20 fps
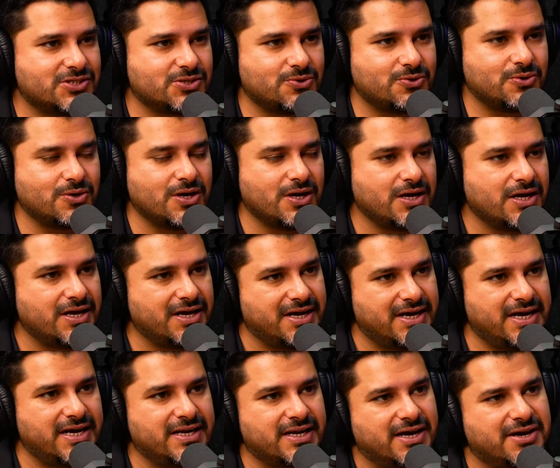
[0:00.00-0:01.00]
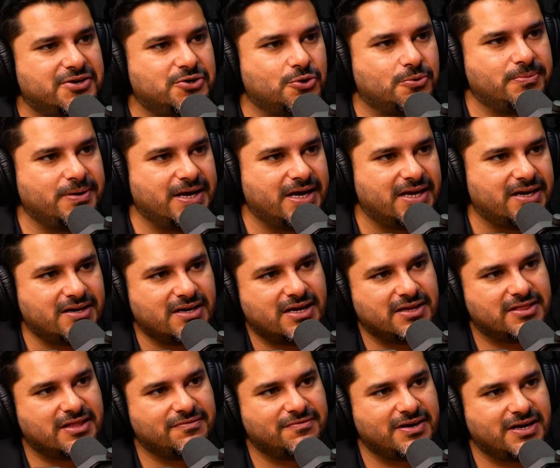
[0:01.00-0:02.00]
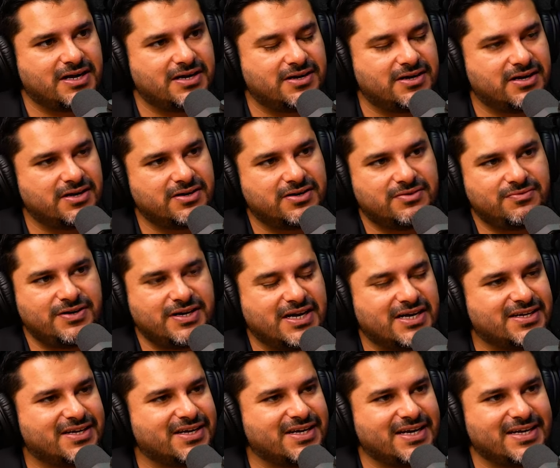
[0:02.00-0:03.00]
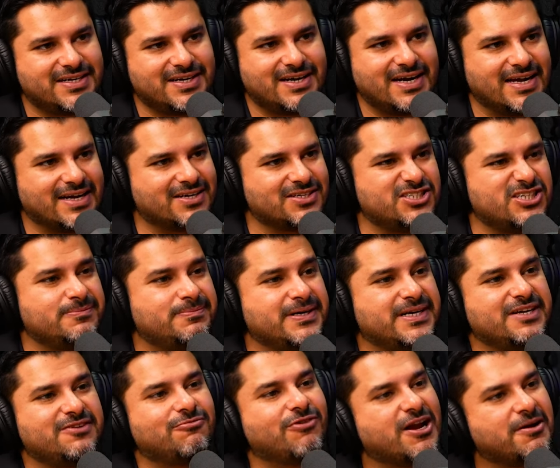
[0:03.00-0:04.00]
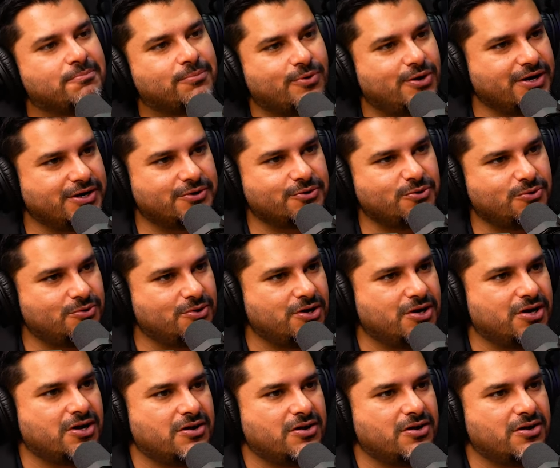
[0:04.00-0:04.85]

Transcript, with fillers: So, in our domain, I think we had we had created like a GPT 1.0